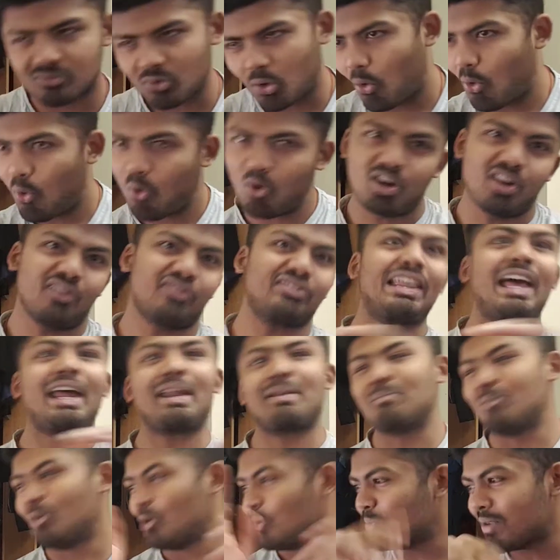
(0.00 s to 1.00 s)
all of
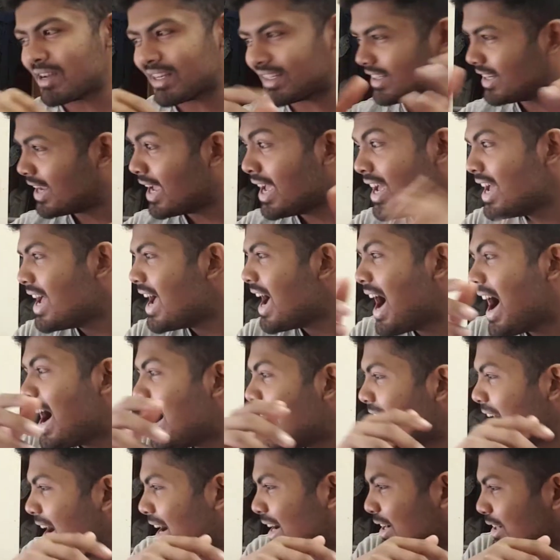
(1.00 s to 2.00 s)
that movement.
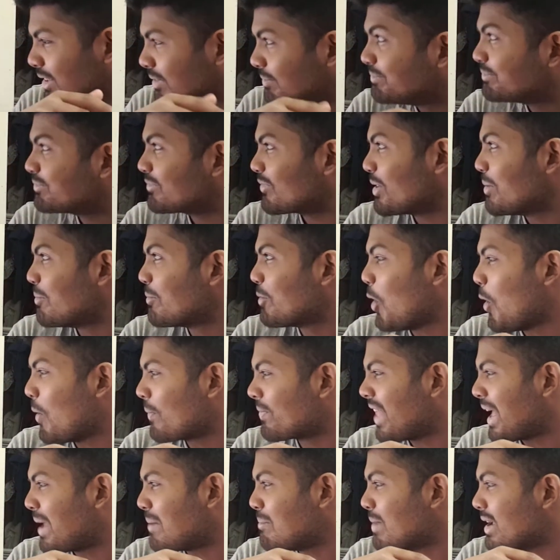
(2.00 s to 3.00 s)

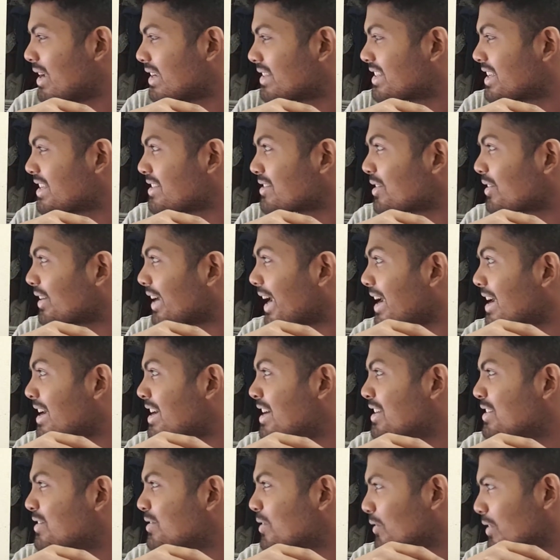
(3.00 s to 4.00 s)
Hope that makes sense. Okay,
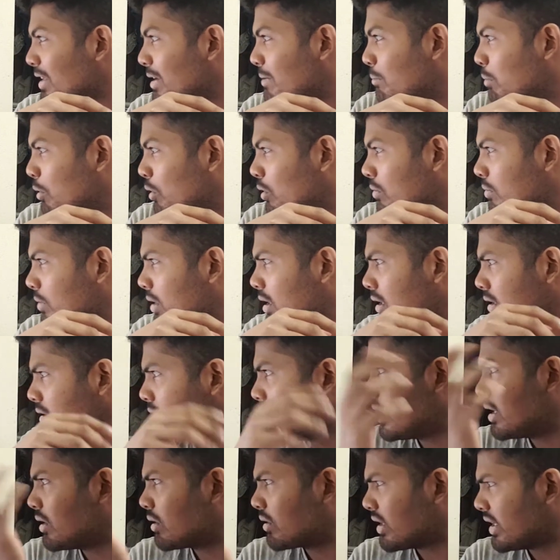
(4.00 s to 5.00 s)
so they both,
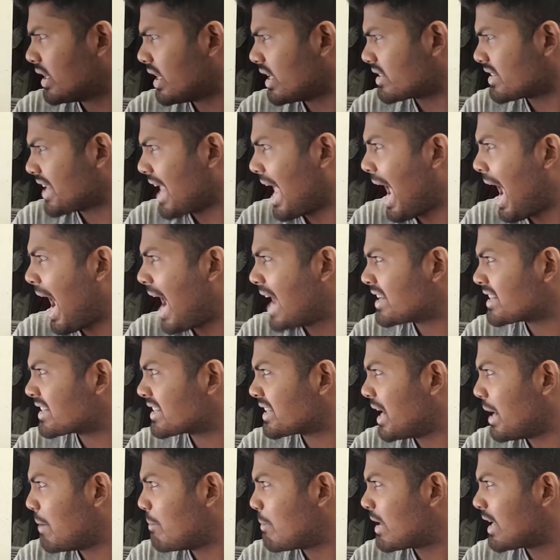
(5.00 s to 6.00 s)
and okay, there's hands
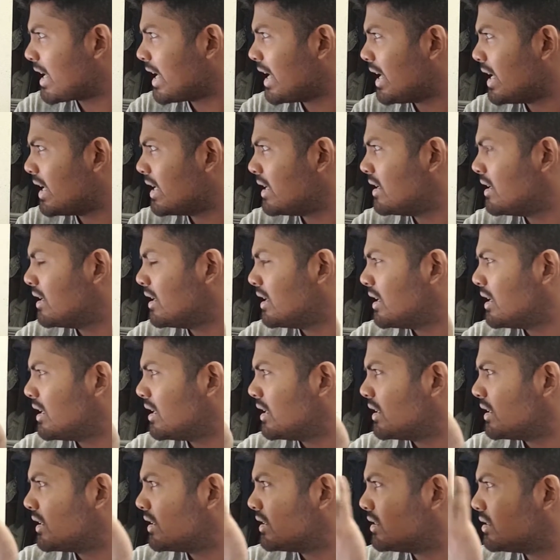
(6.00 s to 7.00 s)
coming in,
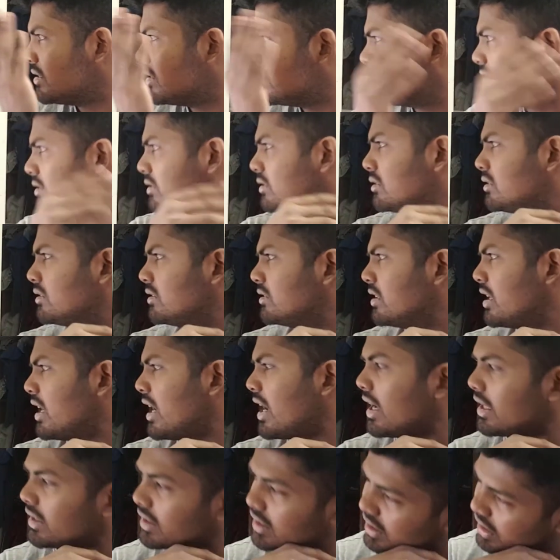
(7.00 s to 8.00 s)

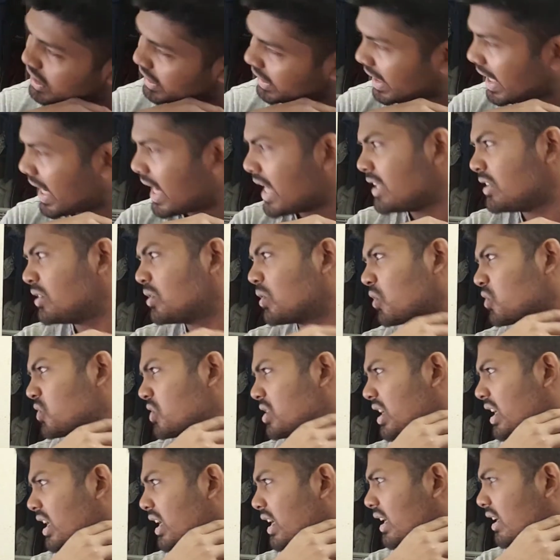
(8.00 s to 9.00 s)
and then again
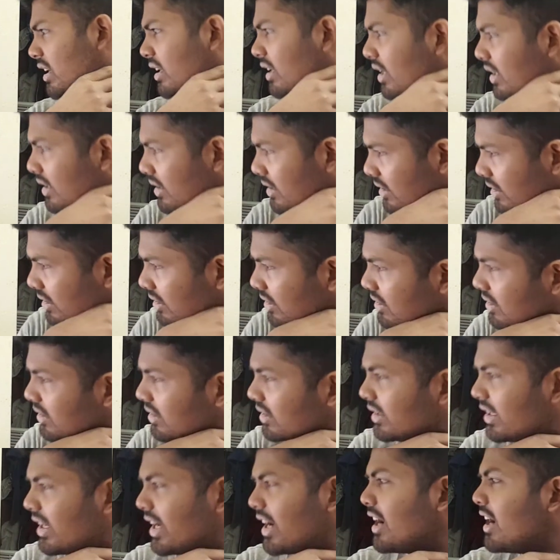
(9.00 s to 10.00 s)
dodging,
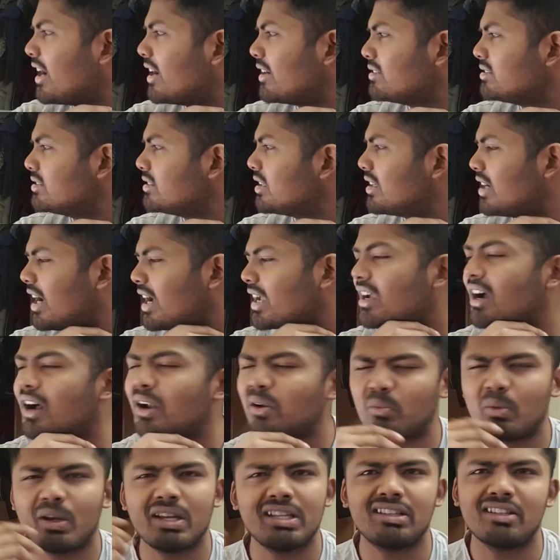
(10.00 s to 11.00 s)
and yeah, I
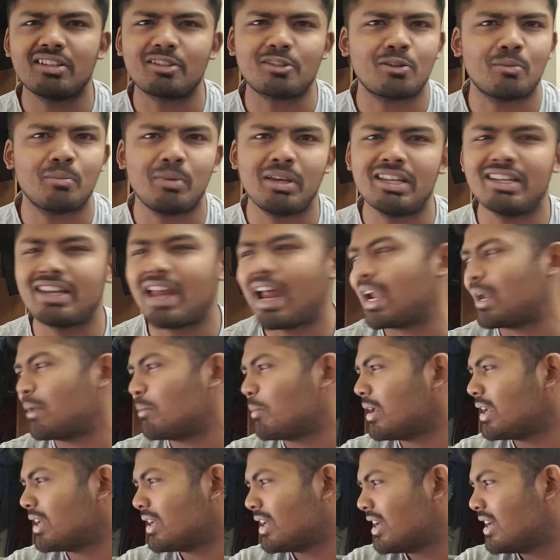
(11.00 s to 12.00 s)
can't wait this to be an
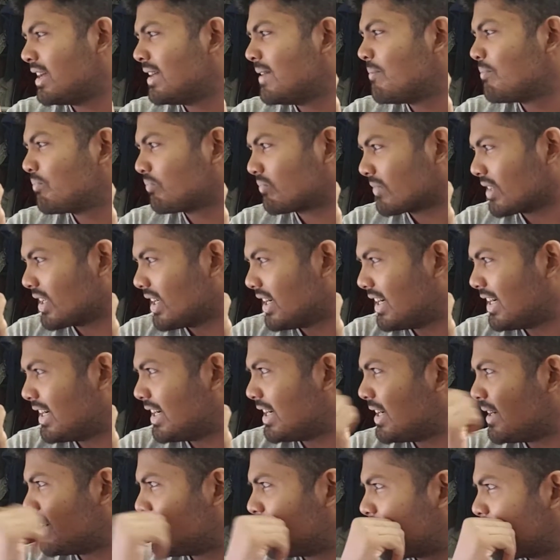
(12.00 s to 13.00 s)

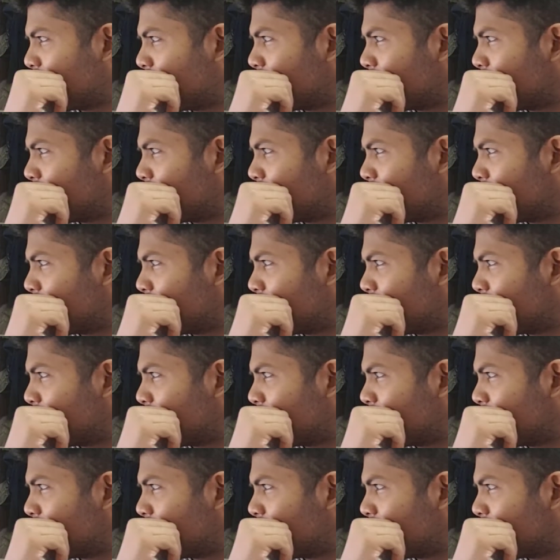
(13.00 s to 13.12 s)
anime.